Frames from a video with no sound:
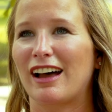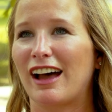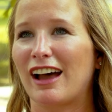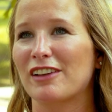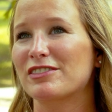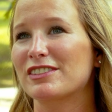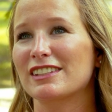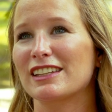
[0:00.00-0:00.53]

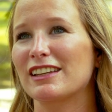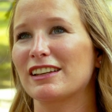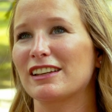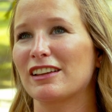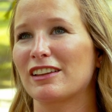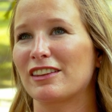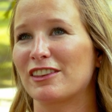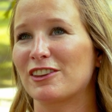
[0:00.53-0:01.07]
I've
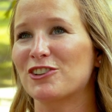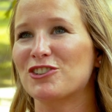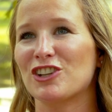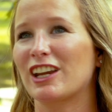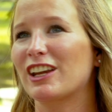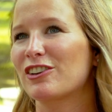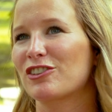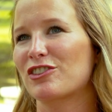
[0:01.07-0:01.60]
seen the
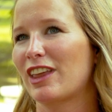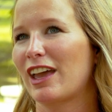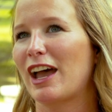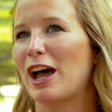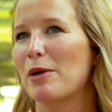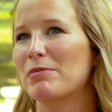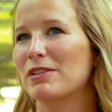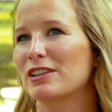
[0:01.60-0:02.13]
change that
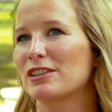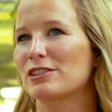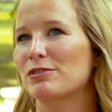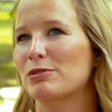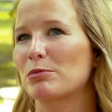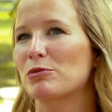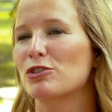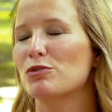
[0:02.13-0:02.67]
happens
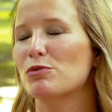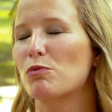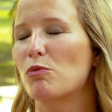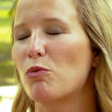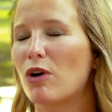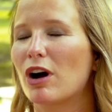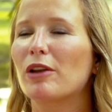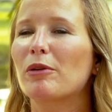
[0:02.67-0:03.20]
from just
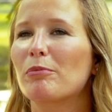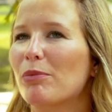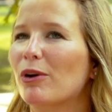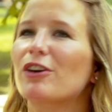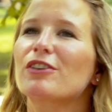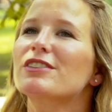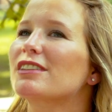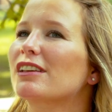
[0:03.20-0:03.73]
one
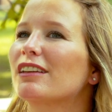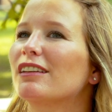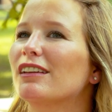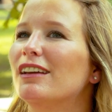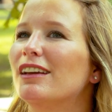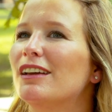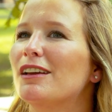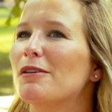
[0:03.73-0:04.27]
person
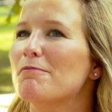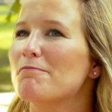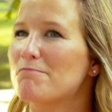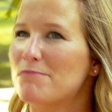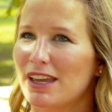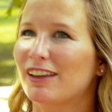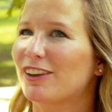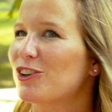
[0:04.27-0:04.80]

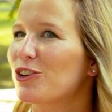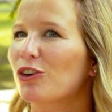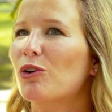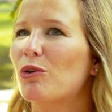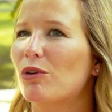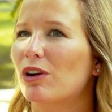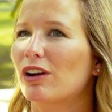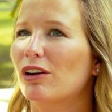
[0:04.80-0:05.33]
being in your
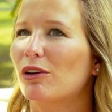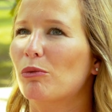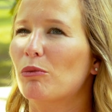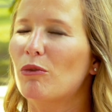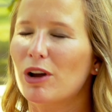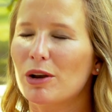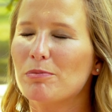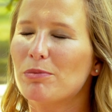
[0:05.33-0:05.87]
corner,
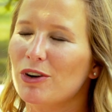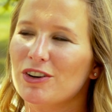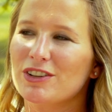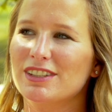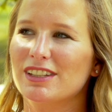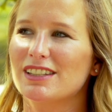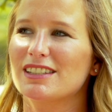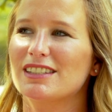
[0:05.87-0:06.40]
one
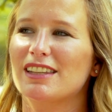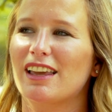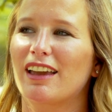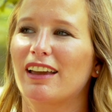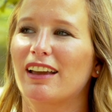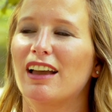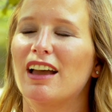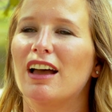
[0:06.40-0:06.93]
person
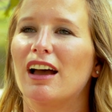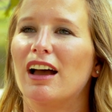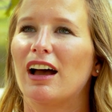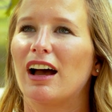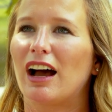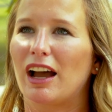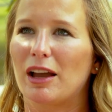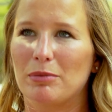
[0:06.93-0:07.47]
saying,
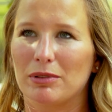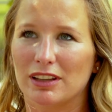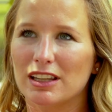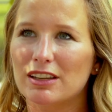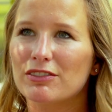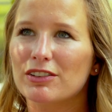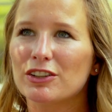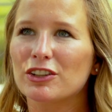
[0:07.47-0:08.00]
I
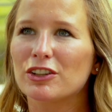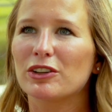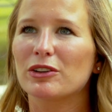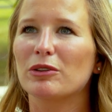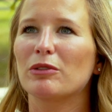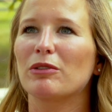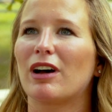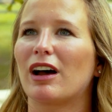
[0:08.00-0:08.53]
believe in
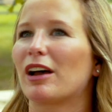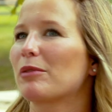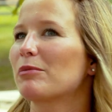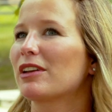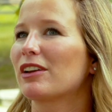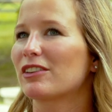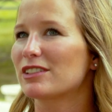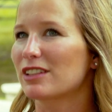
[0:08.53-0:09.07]
you, I'm
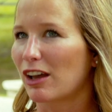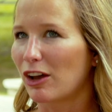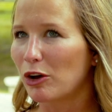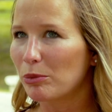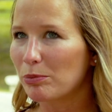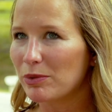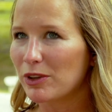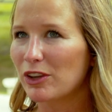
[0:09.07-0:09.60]
here to
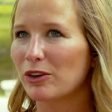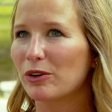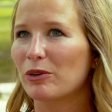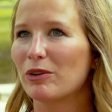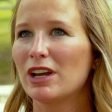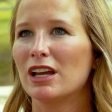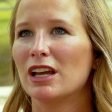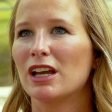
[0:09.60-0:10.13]
help
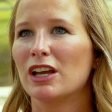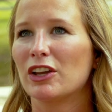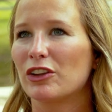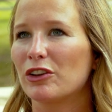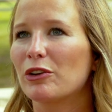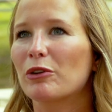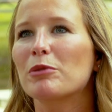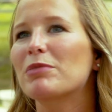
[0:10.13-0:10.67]
you,
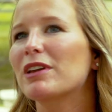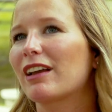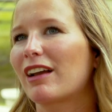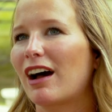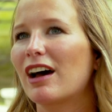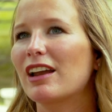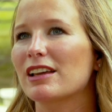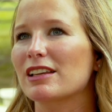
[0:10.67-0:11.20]
you know, and being
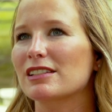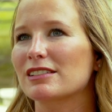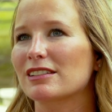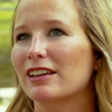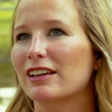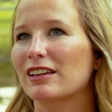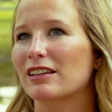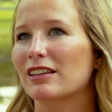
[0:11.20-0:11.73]
honest,
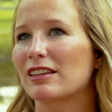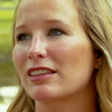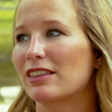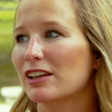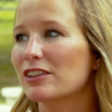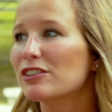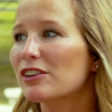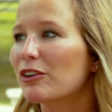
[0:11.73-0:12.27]
like
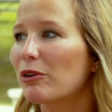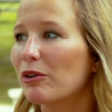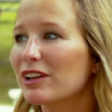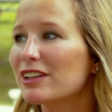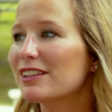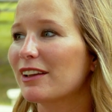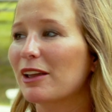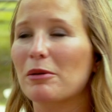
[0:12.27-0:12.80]
things are
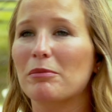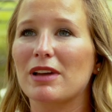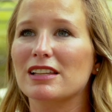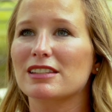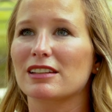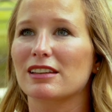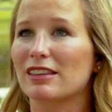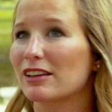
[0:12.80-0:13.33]
going to get
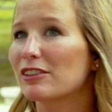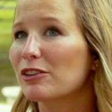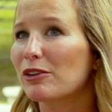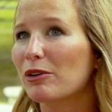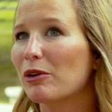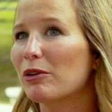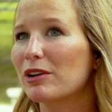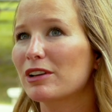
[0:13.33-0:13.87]
messy, things
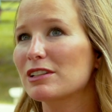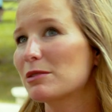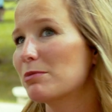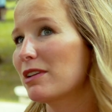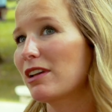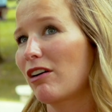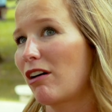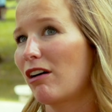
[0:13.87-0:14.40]
are going to
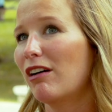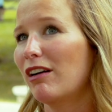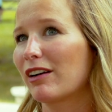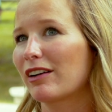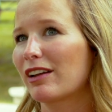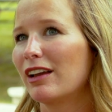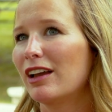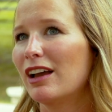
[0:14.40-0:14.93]
be hard,